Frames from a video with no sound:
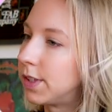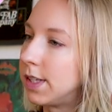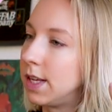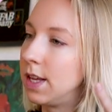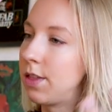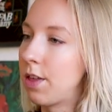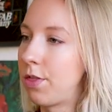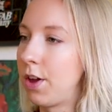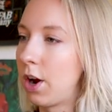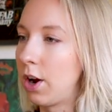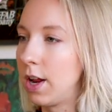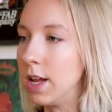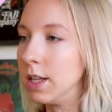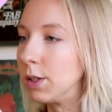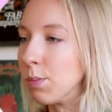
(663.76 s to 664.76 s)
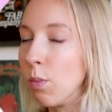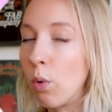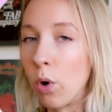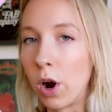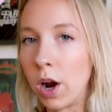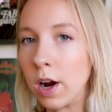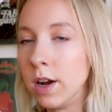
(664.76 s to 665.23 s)
see that there is
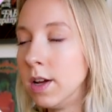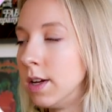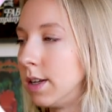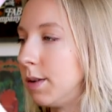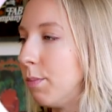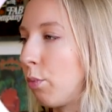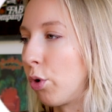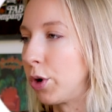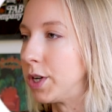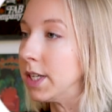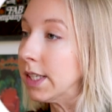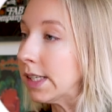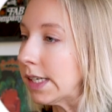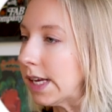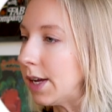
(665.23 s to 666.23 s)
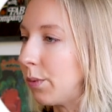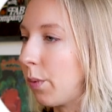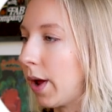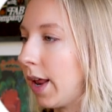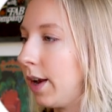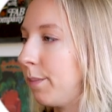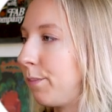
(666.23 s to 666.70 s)
more more to see
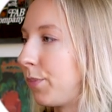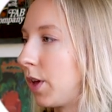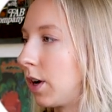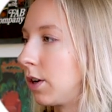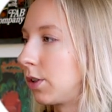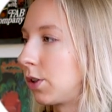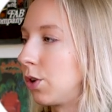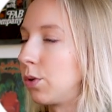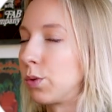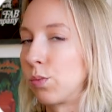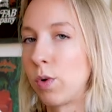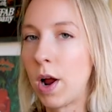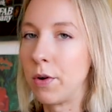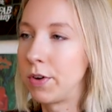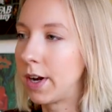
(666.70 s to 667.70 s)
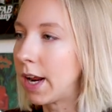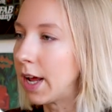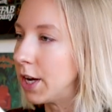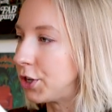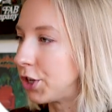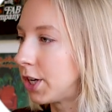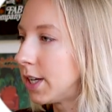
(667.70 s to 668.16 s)
when there's those rounded
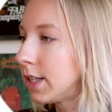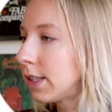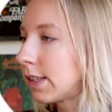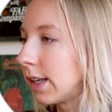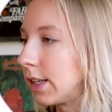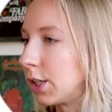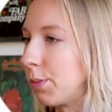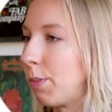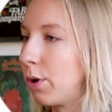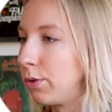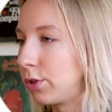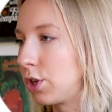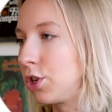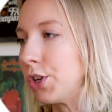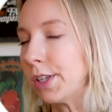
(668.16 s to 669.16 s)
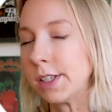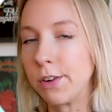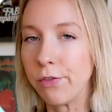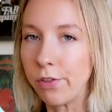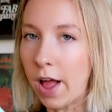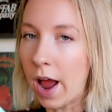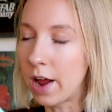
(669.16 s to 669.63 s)
edges as opposed to just a
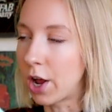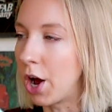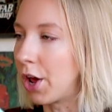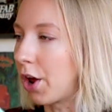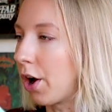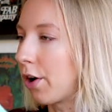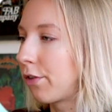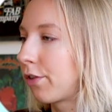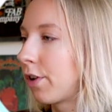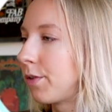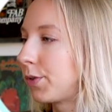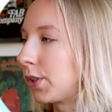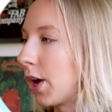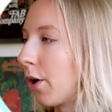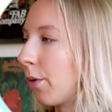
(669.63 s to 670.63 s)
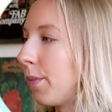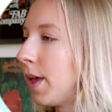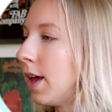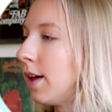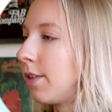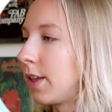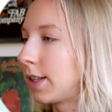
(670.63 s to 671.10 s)
flat cutoff. So
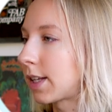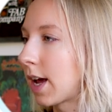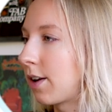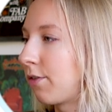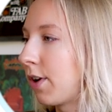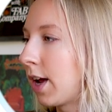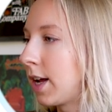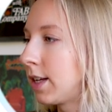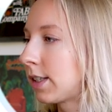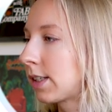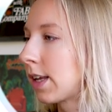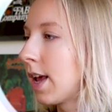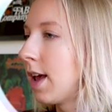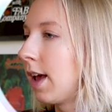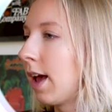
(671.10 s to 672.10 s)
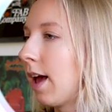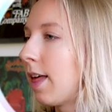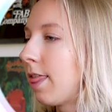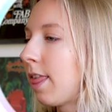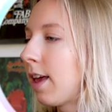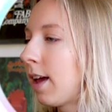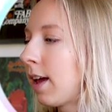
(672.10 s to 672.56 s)
that's kind of nice.
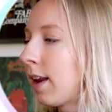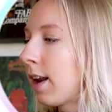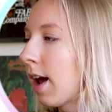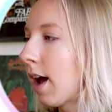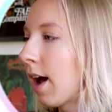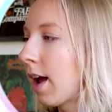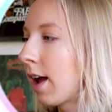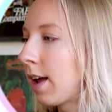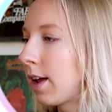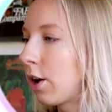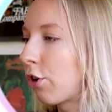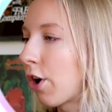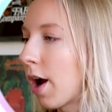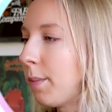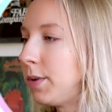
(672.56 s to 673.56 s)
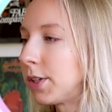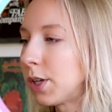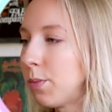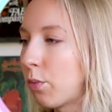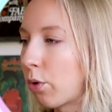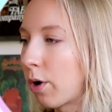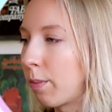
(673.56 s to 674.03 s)
And then I grabbed
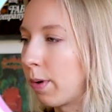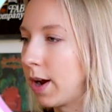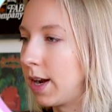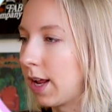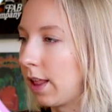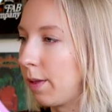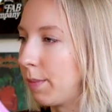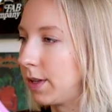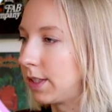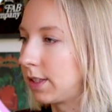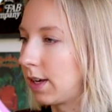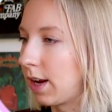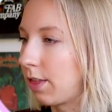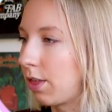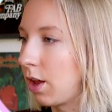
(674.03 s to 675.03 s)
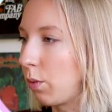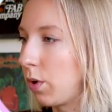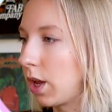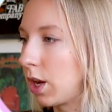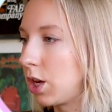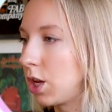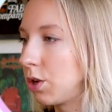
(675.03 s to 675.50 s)
some more brand elements that I think we
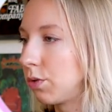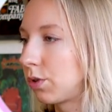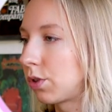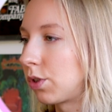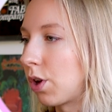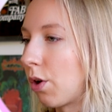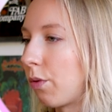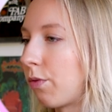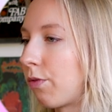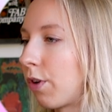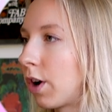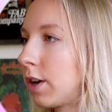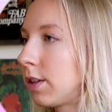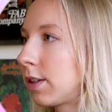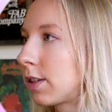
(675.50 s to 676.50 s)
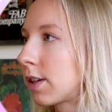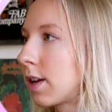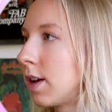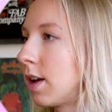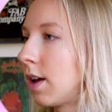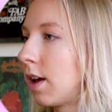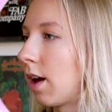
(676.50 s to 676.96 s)
could use. So first,
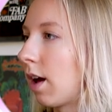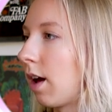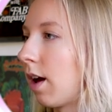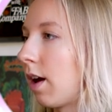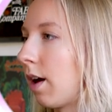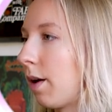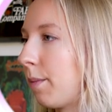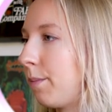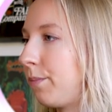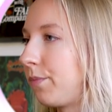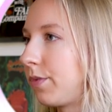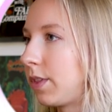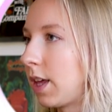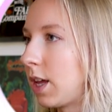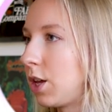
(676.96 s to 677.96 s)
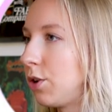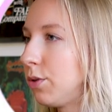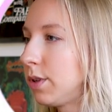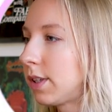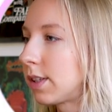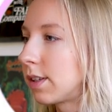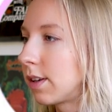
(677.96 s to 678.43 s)
um, they
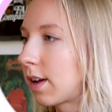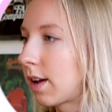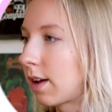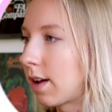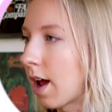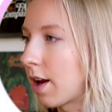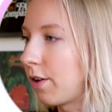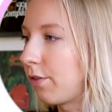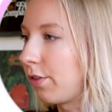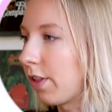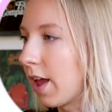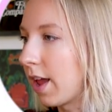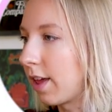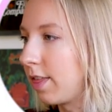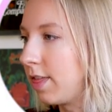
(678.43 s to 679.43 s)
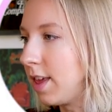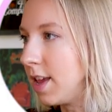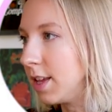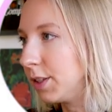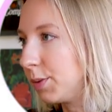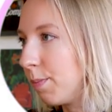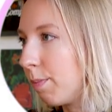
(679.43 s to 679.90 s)
use kind of like
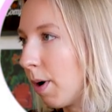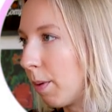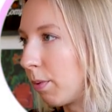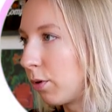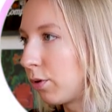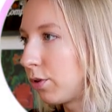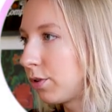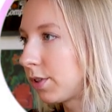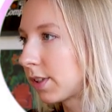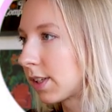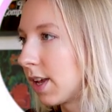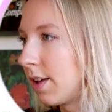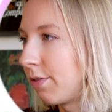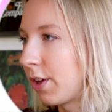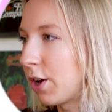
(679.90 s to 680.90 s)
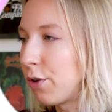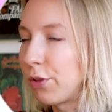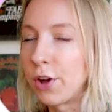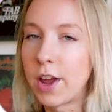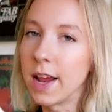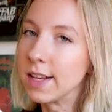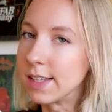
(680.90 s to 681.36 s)
these bubbles. They don't
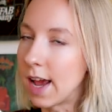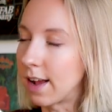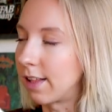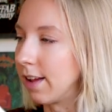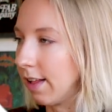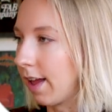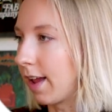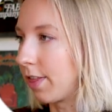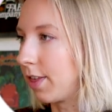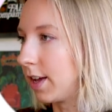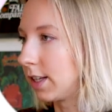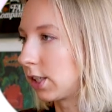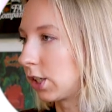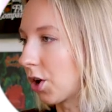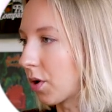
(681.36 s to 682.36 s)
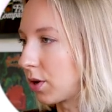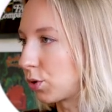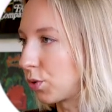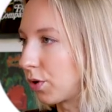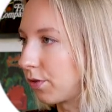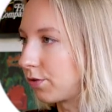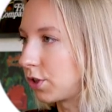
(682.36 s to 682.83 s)
look exactly like this, so I
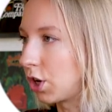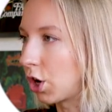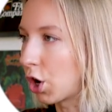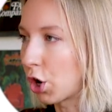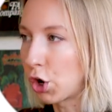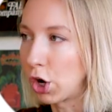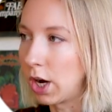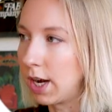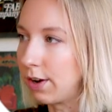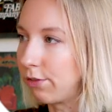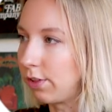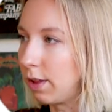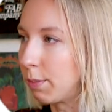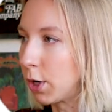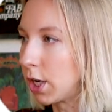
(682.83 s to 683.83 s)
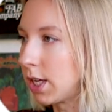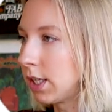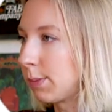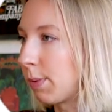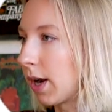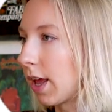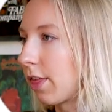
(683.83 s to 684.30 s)
sort of took creative
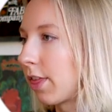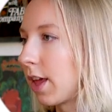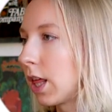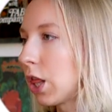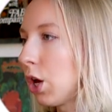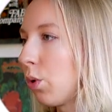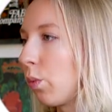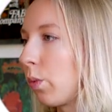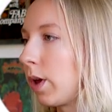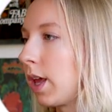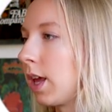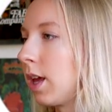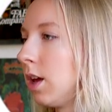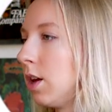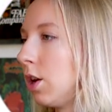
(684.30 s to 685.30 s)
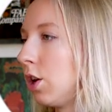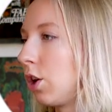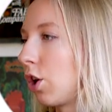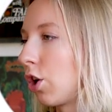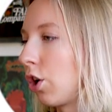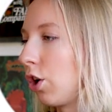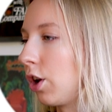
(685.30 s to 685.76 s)
liberties, but I think that we
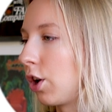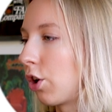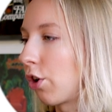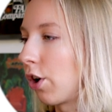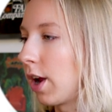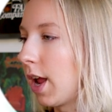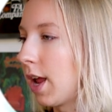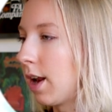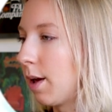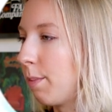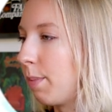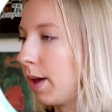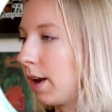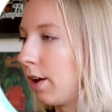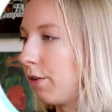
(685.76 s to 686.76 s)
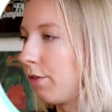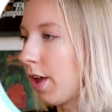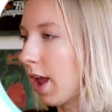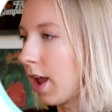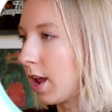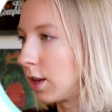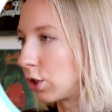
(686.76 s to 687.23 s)
could create a bit of
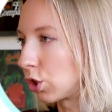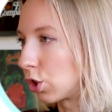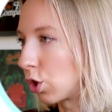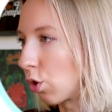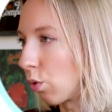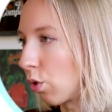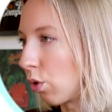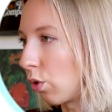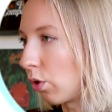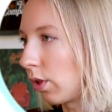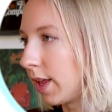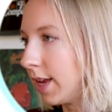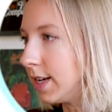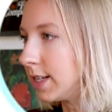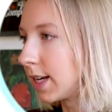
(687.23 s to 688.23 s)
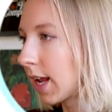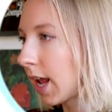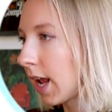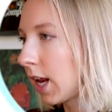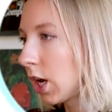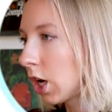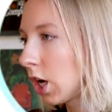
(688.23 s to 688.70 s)
a scroll
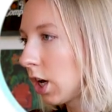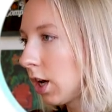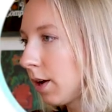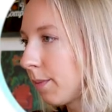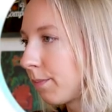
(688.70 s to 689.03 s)
indicator